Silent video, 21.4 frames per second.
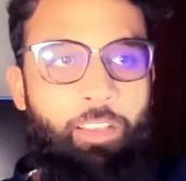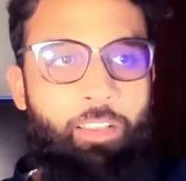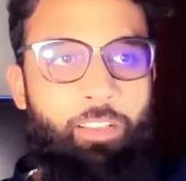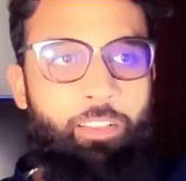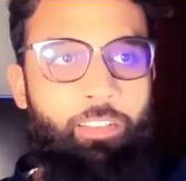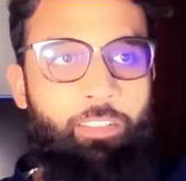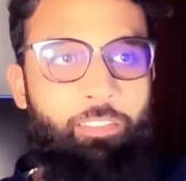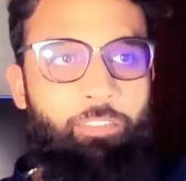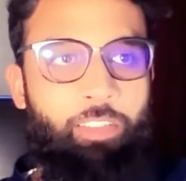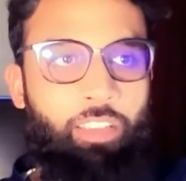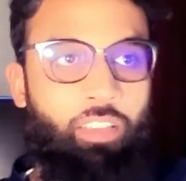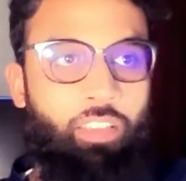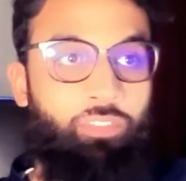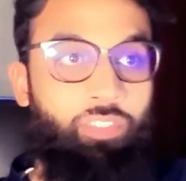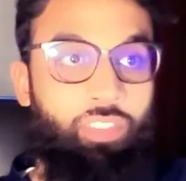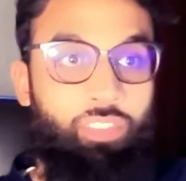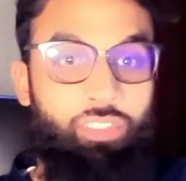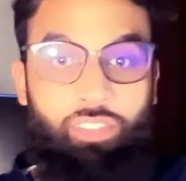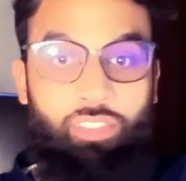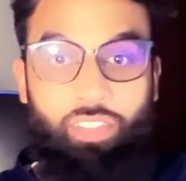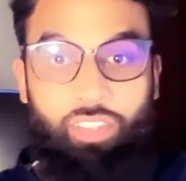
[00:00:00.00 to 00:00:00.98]
like if
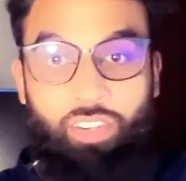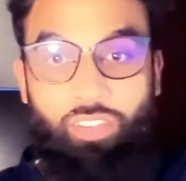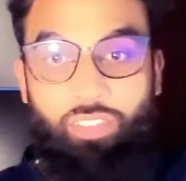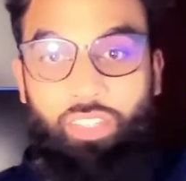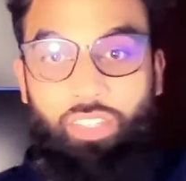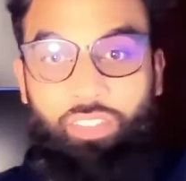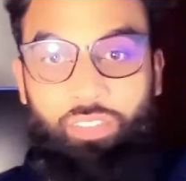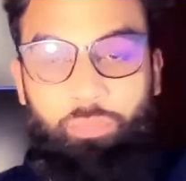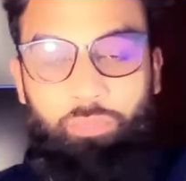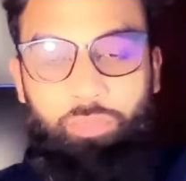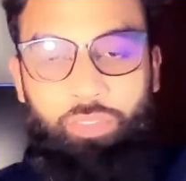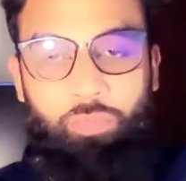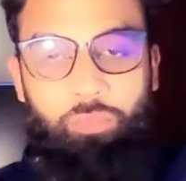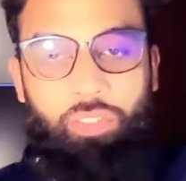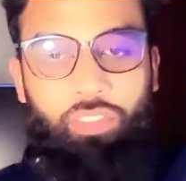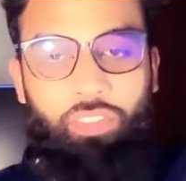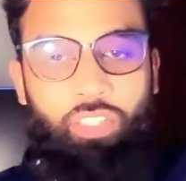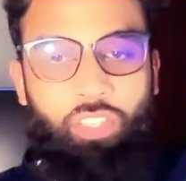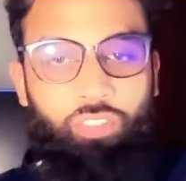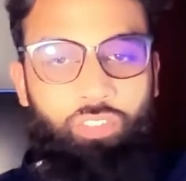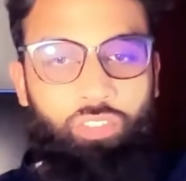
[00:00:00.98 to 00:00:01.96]
it's the correct
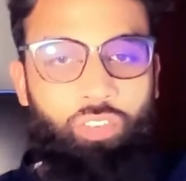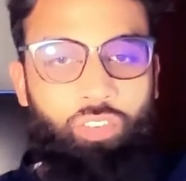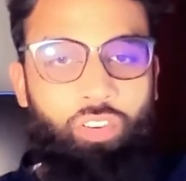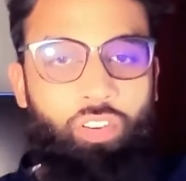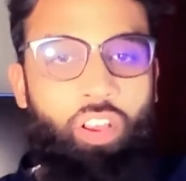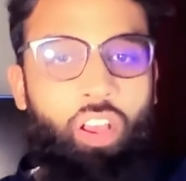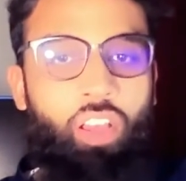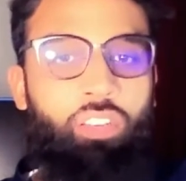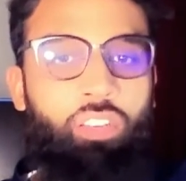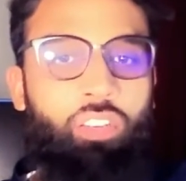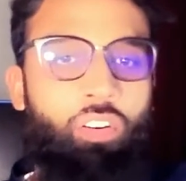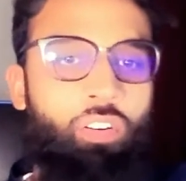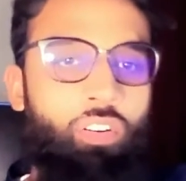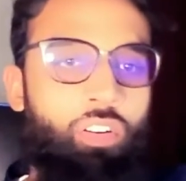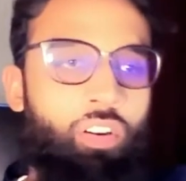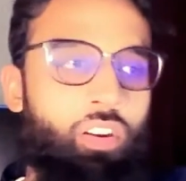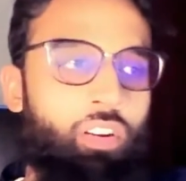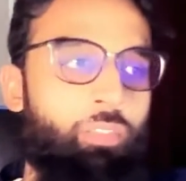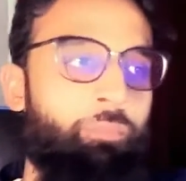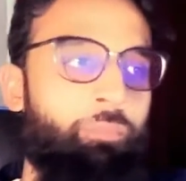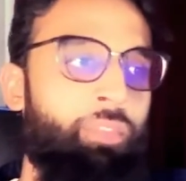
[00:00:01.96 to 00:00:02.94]
implementation or not,
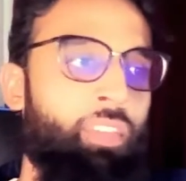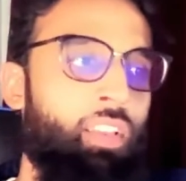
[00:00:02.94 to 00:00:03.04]
or